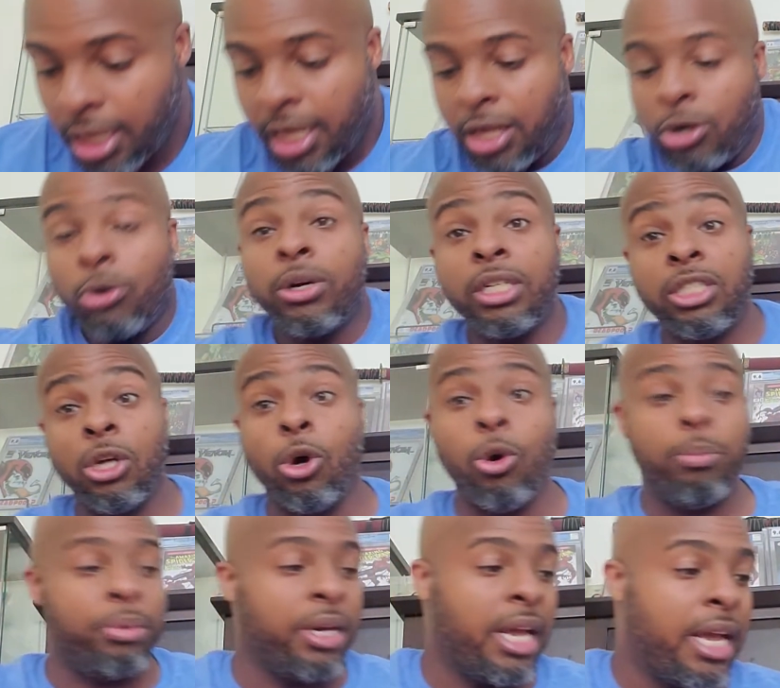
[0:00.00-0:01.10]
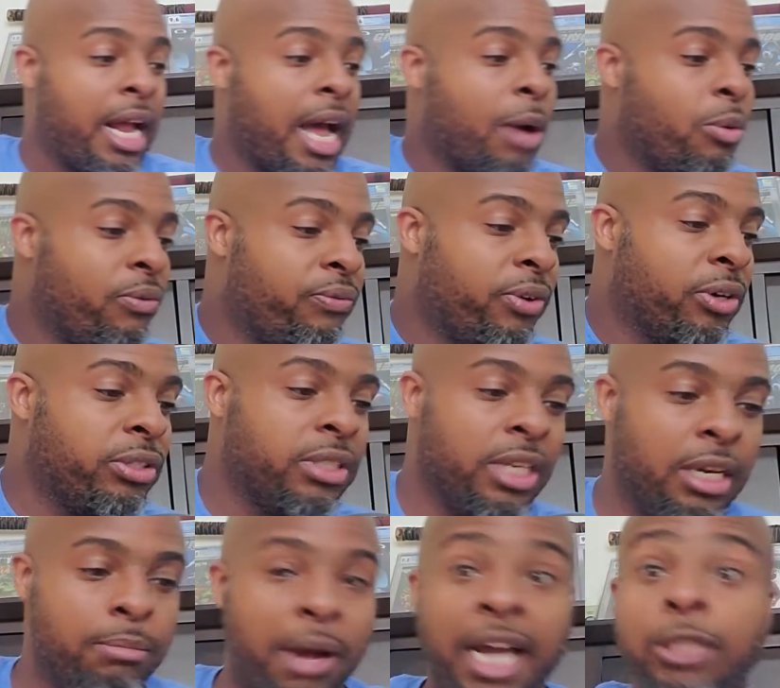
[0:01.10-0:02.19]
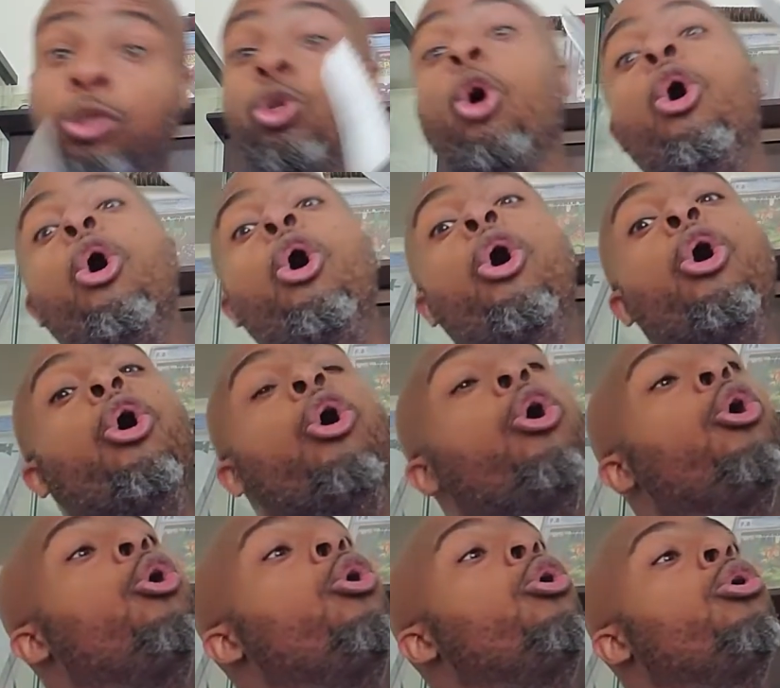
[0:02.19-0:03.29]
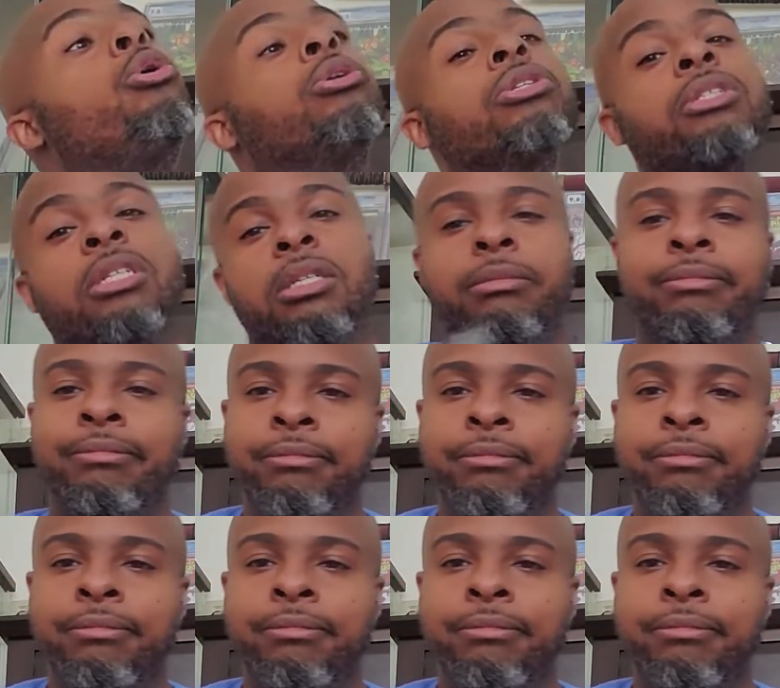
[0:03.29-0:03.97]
in order to open that, I will first need my tools.